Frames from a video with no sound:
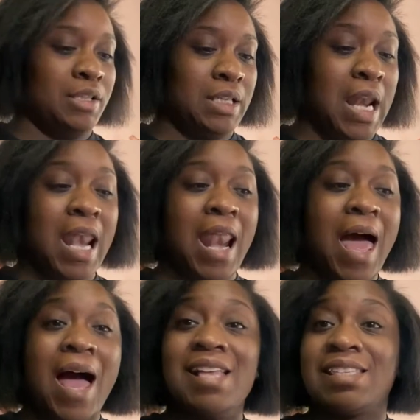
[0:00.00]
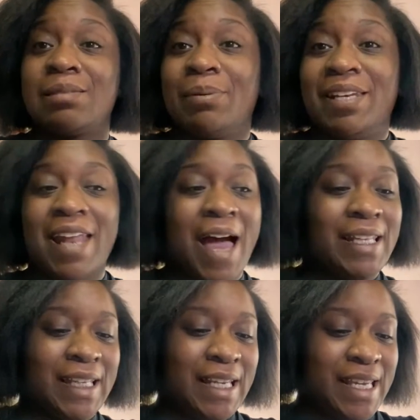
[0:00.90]
Last but
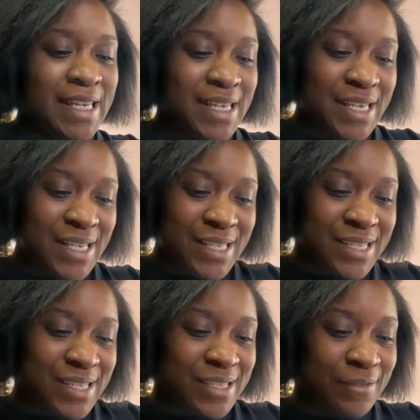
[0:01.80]
not least,